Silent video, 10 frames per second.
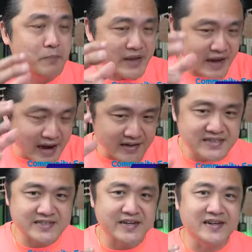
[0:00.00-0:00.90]
behind
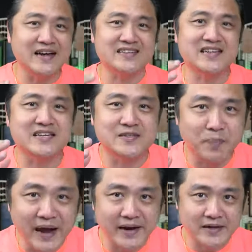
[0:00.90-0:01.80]
the scene, I
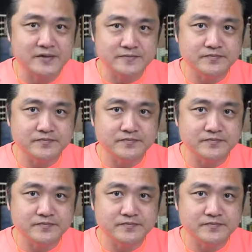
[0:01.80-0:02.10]
suspect